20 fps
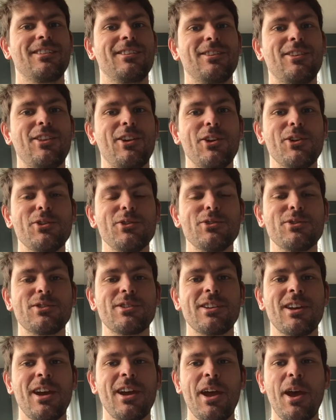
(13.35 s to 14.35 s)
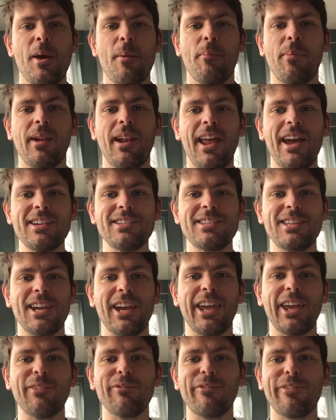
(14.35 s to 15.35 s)
those
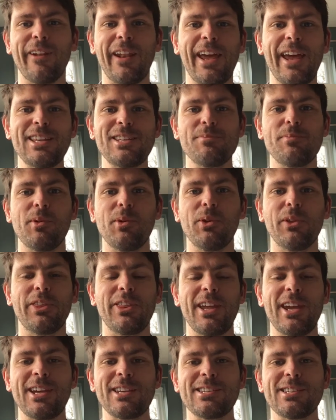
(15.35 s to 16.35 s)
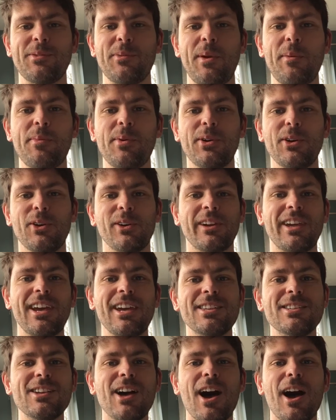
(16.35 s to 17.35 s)
plastic inflatable things that we put on
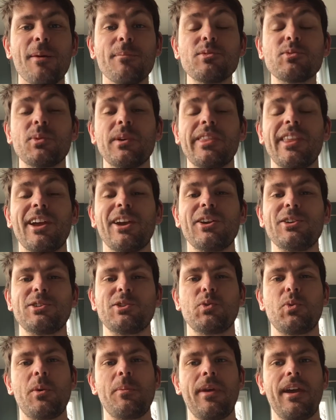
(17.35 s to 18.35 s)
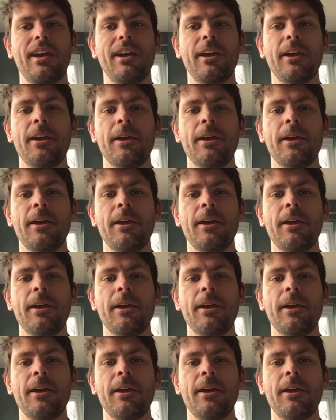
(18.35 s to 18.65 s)
kids' arms when they go swimming.